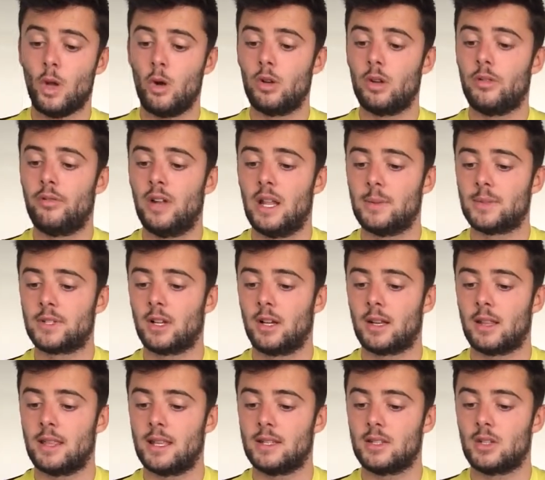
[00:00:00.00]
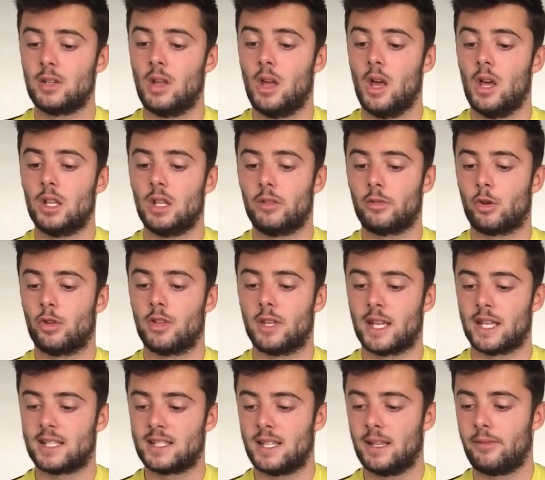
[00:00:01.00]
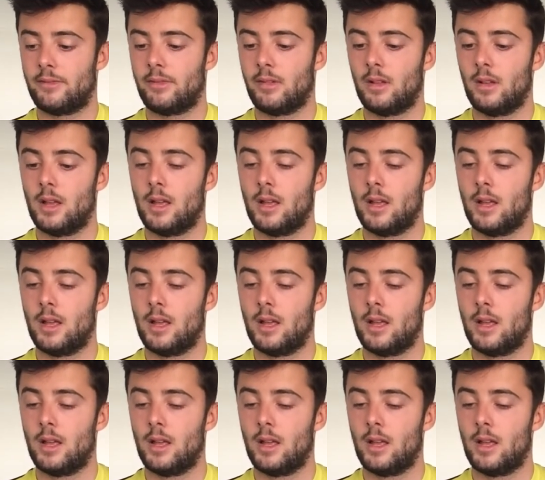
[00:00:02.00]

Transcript: On the flip side of this, you've got the negative.